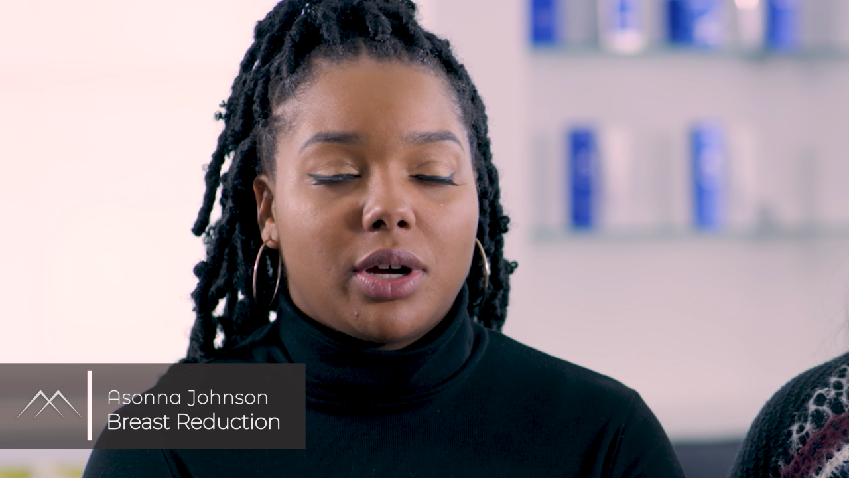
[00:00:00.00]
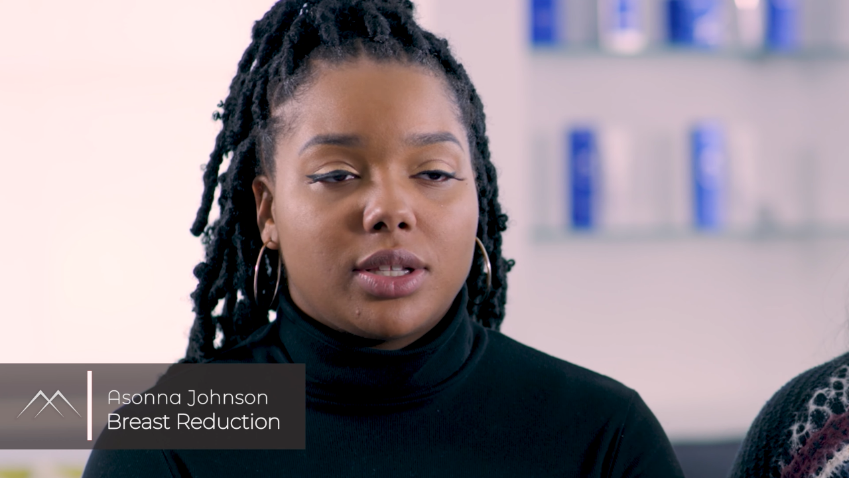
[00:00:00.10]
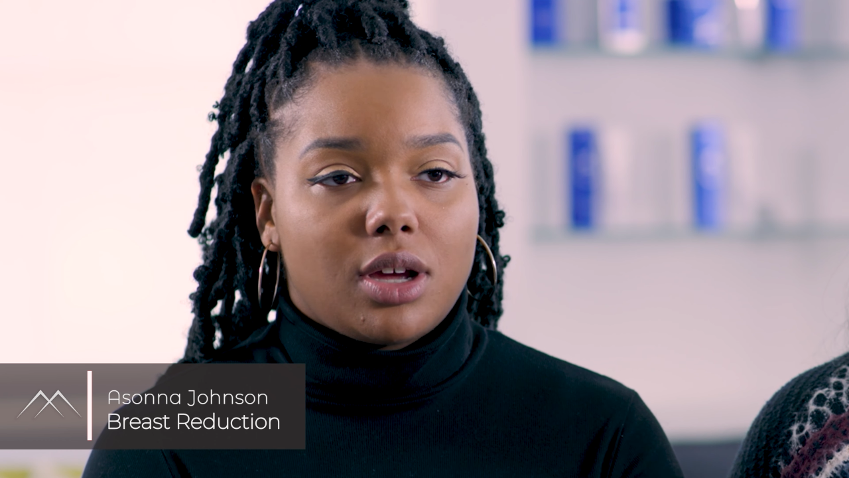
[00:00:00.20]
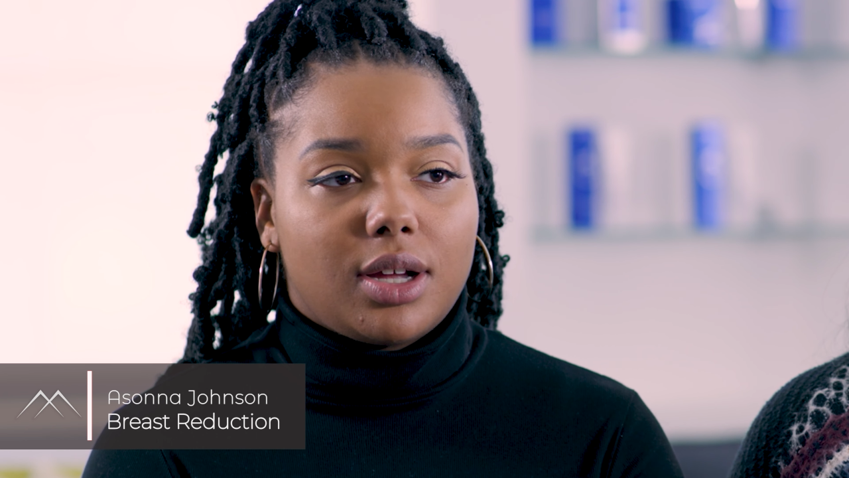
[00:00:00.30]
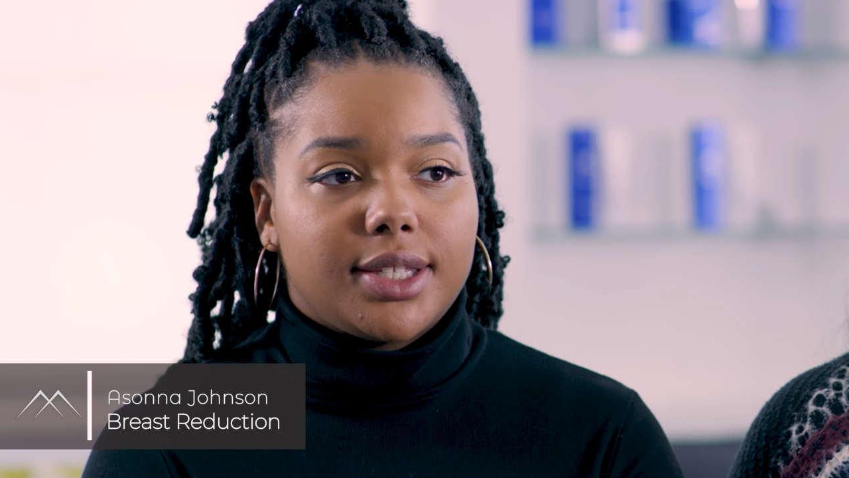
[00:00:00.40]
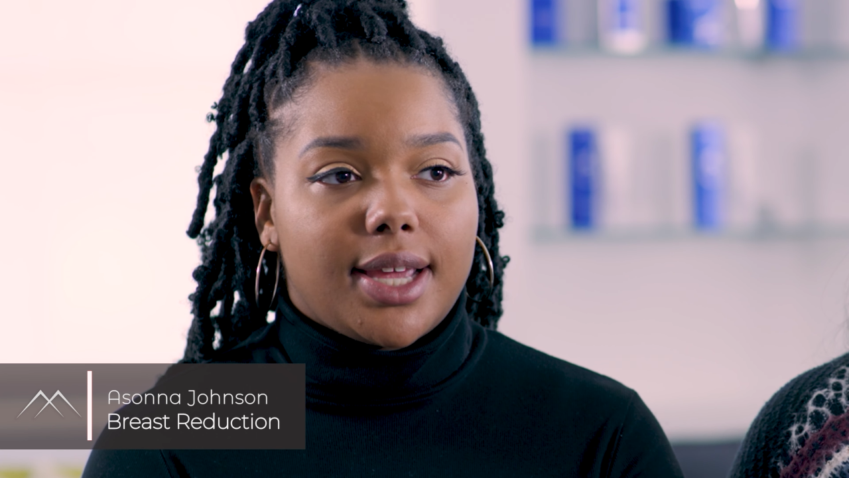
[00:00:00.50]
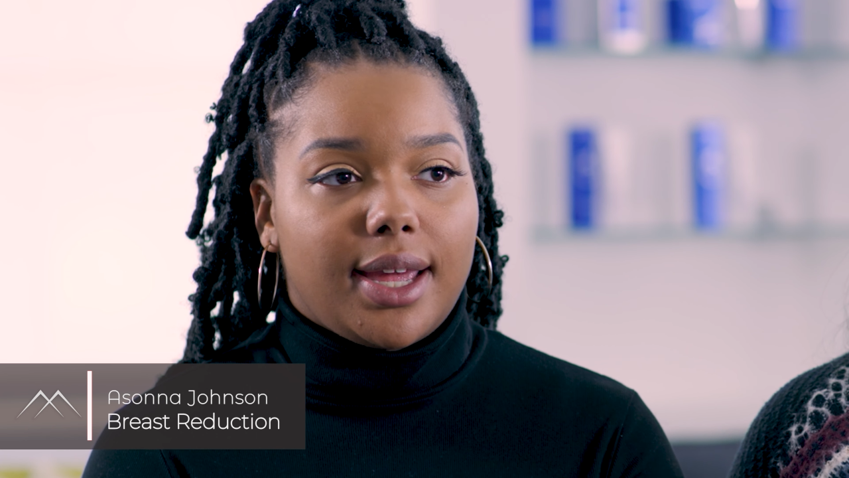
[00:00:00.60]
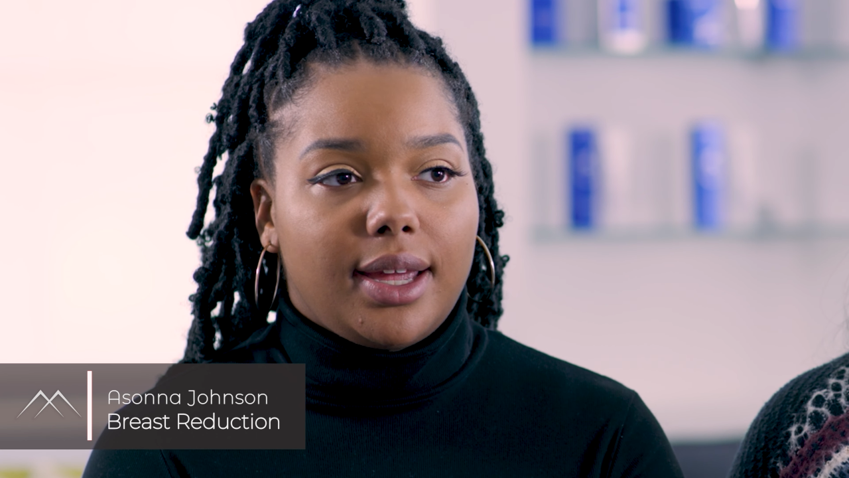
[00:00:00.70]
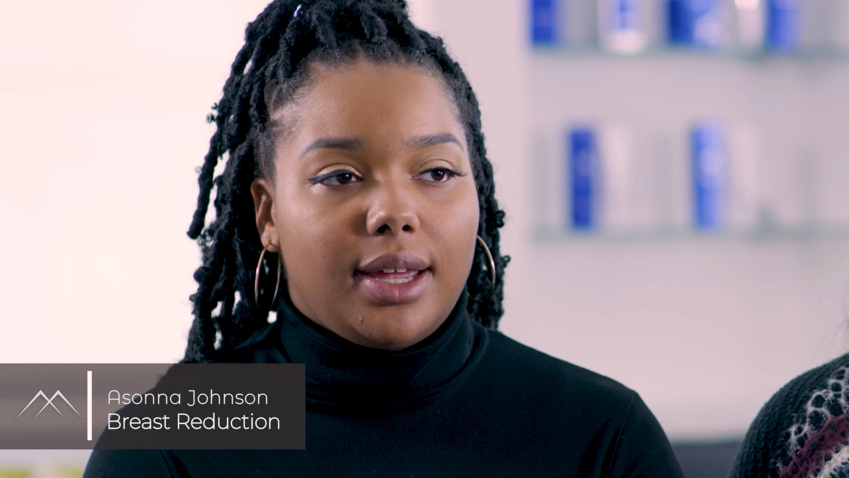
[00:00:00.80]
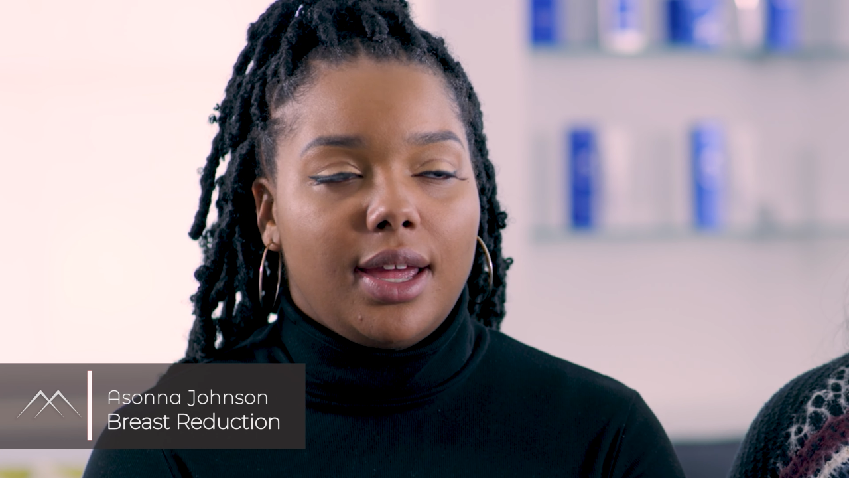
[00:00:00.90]

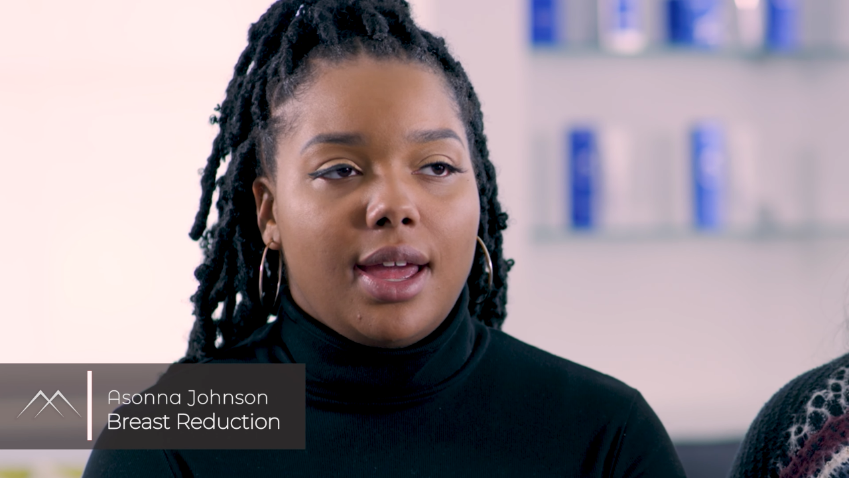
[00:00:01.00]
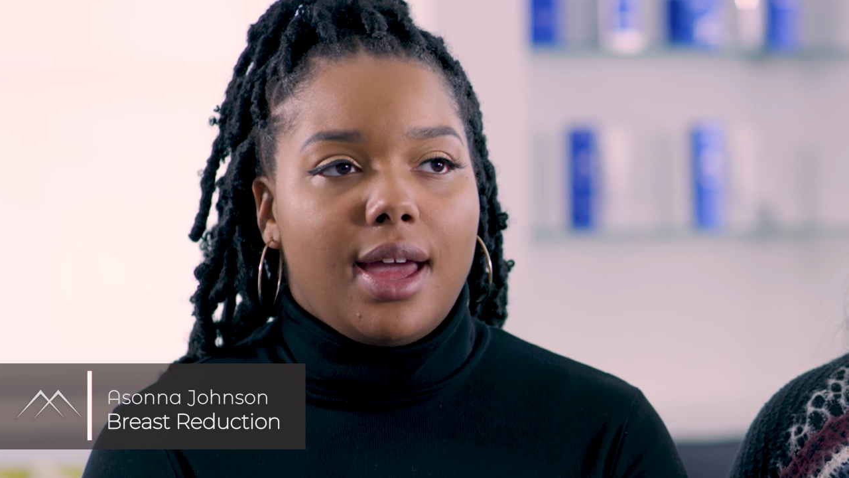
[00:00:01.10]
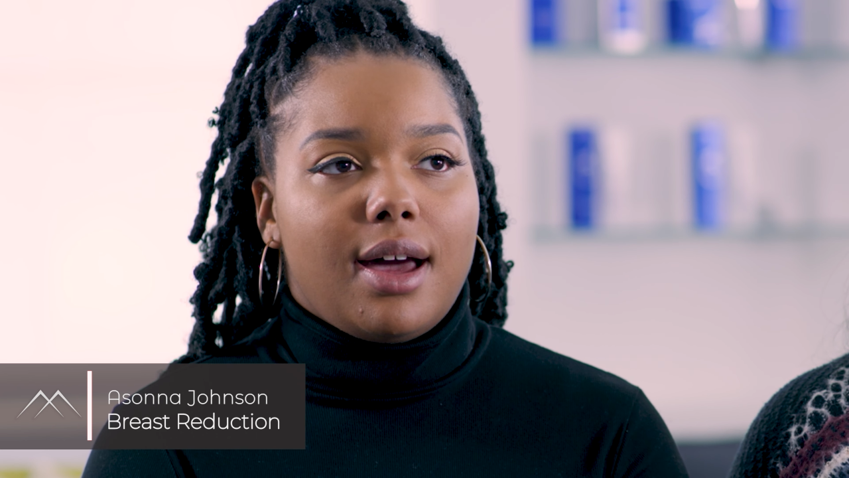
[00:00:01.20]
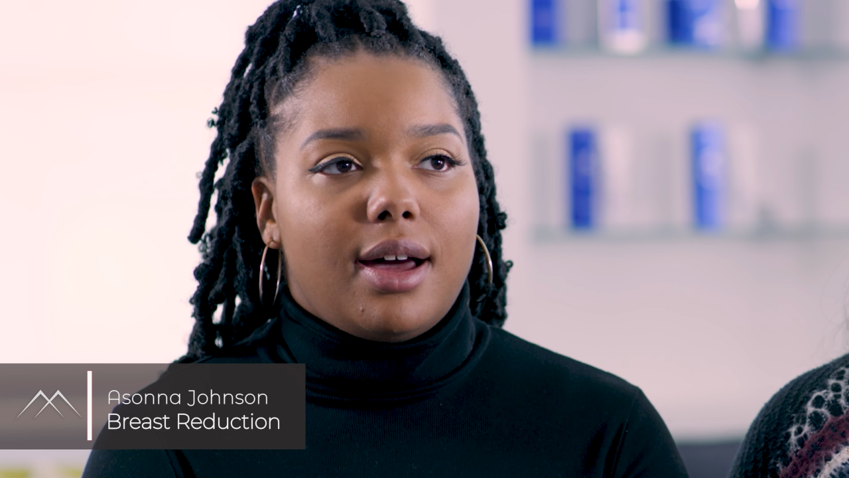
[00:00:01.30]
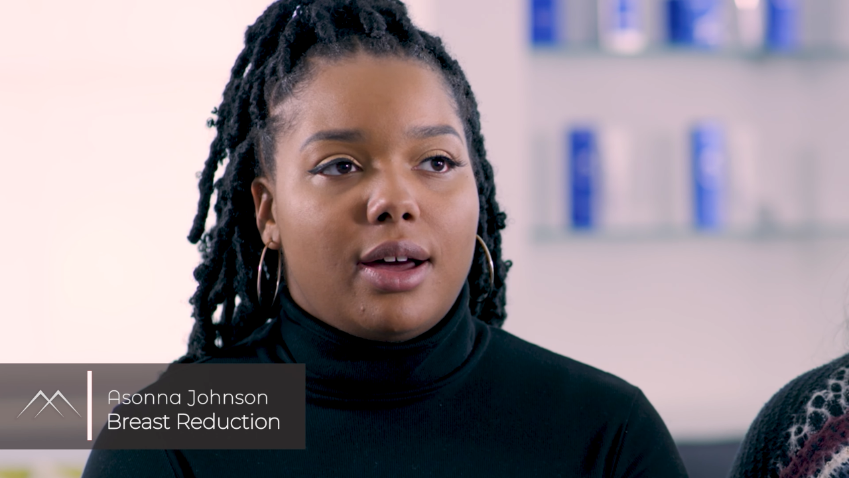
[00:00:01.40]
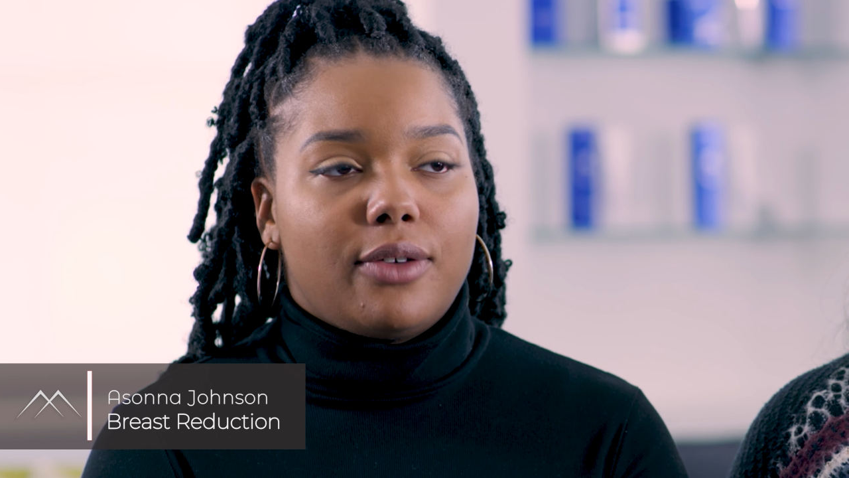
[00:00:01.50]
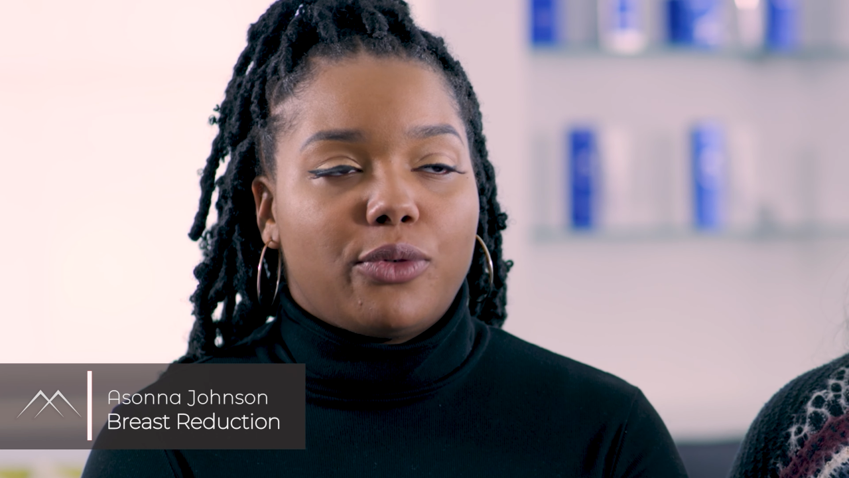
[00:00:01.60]
Montante uh,